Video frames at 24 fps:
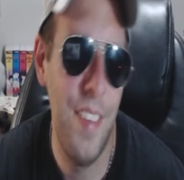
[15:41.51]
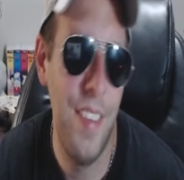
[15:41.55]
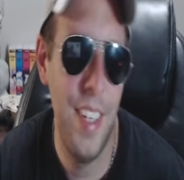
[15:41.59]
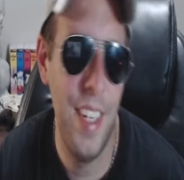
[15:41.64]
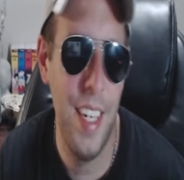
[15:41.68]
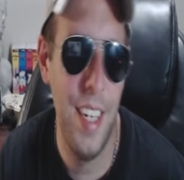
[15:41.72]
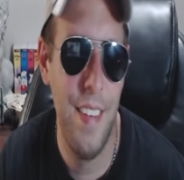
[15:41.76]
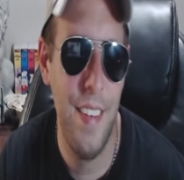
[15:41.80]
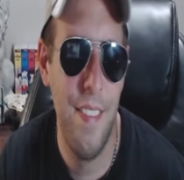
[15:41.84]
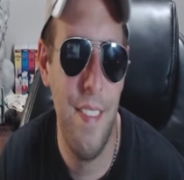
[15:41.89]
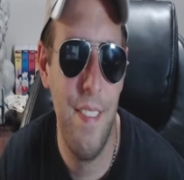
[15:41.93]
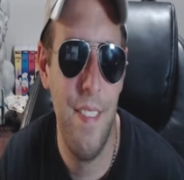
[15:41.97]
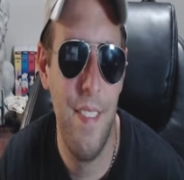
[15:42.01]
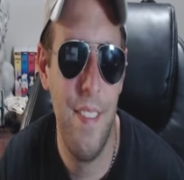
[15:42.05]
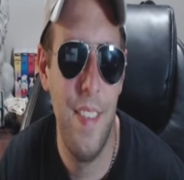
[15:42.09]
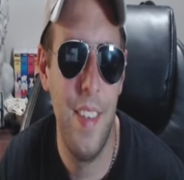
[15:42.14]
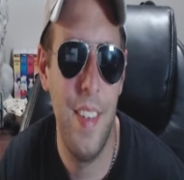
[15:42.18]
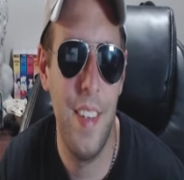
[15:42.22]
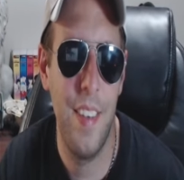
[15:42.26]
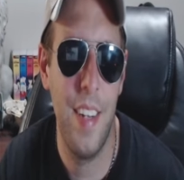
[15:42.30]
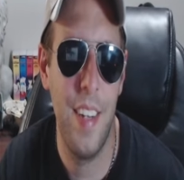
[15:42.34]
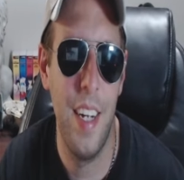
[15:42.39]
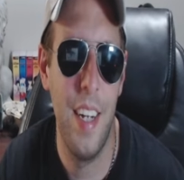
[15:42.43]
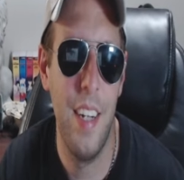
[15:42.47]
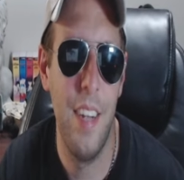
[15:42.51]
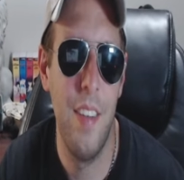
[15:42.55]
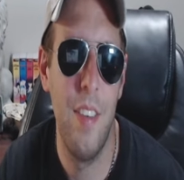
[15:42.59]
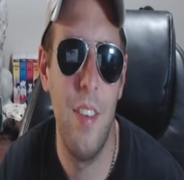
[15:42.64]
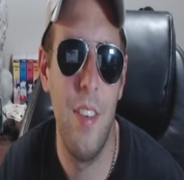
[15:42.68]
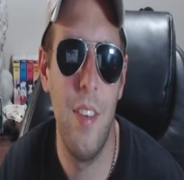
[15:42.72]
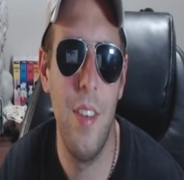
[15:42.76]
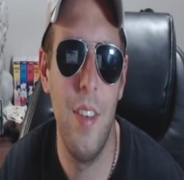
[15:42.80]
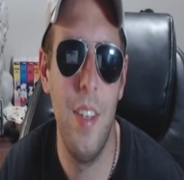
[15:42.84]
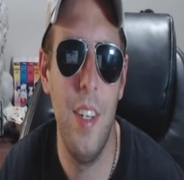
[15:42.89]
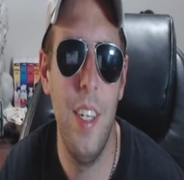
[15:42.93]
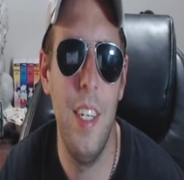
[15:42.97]
Yeah. Okay.
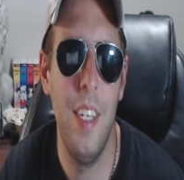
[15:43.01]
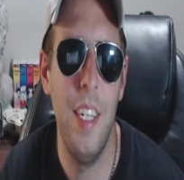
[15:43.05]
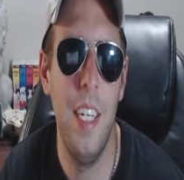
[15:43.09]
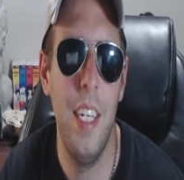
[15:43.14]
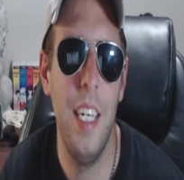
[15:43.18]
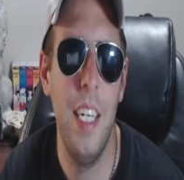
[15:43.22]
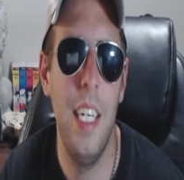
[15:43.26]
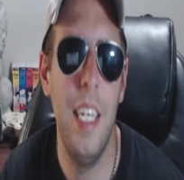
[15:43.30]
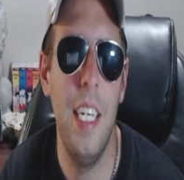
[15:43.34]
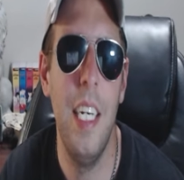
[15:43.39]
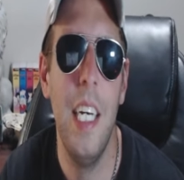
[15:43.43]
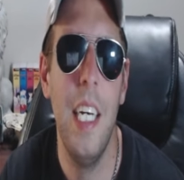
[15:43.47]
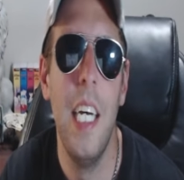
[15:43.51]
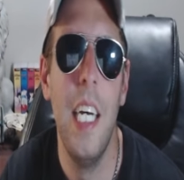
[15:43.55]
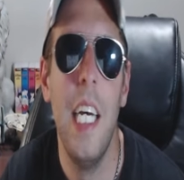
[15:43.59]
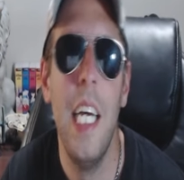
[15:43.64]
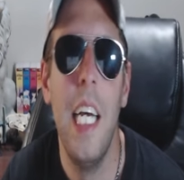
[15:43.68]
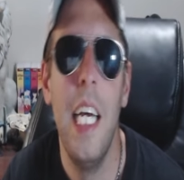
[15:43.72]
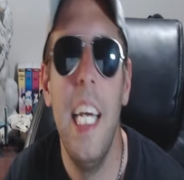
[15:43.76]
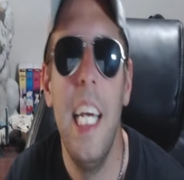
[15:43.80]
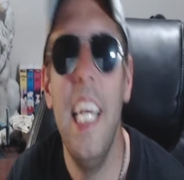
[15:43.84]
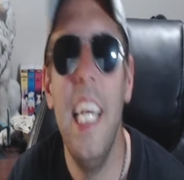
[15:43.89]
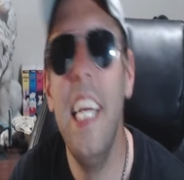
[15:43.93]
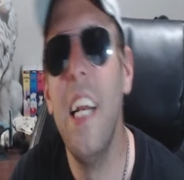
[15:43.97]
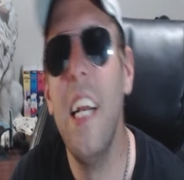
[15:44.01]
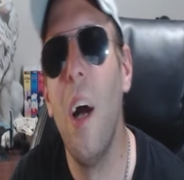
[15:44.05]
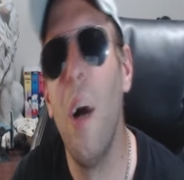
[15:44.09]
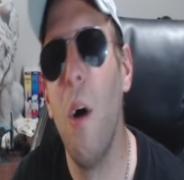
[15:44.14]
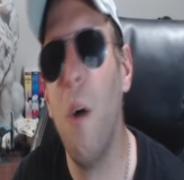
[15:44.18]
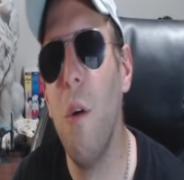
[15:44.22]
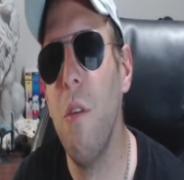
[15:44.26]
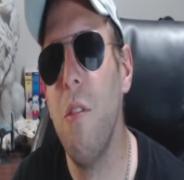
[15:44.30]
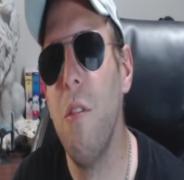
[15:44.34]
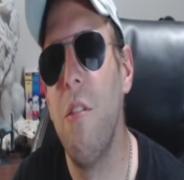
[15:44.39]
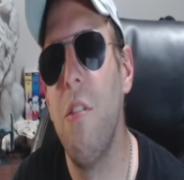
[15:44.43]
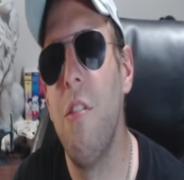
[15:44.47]
So he
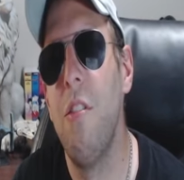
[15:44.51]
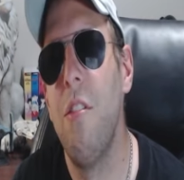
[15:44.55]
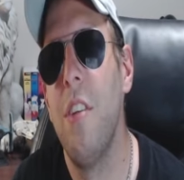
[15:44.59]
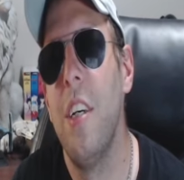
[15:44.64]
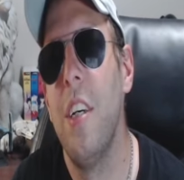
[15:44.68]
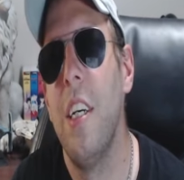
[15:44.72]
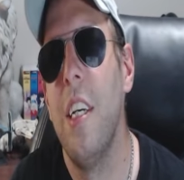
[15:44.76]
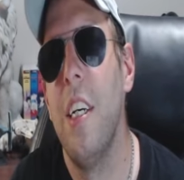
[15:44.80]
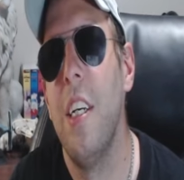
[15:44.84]
knows